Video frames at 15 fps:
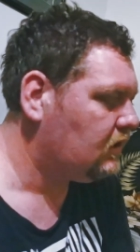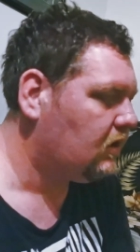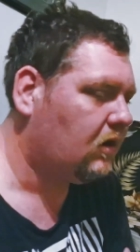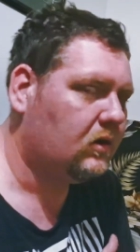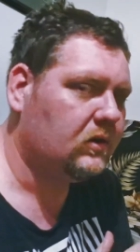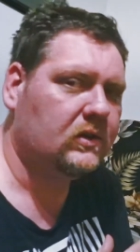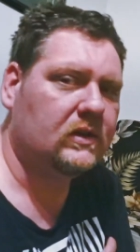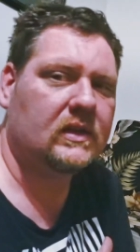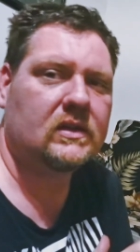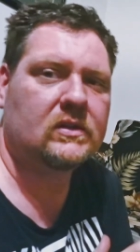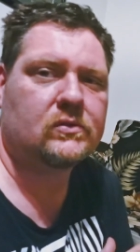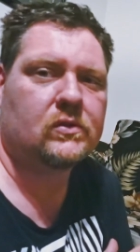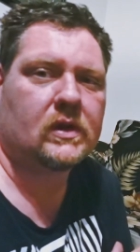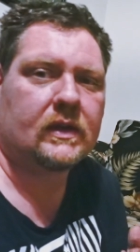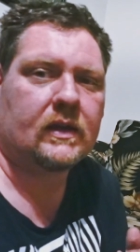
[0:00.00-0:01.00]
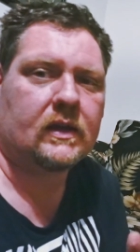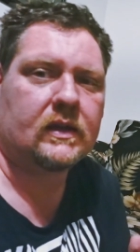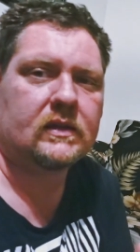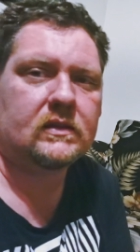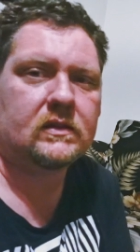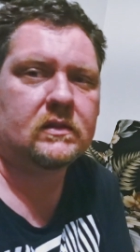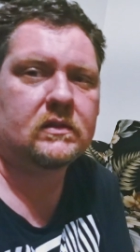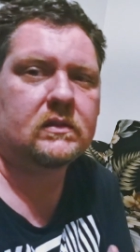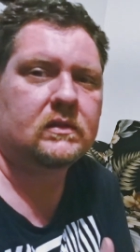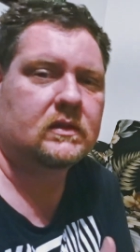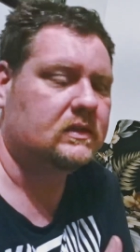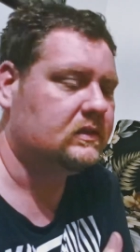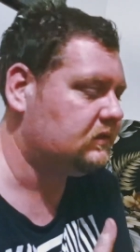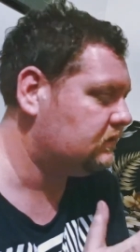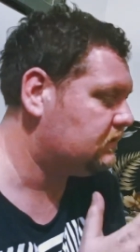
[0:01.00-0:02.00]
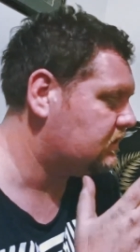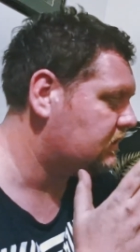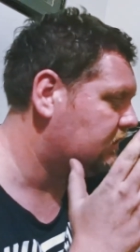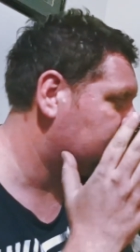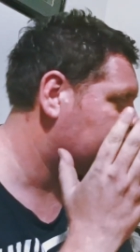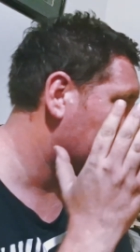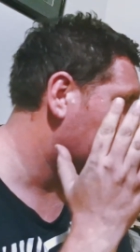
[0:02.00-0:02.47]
All you get is ride height. These things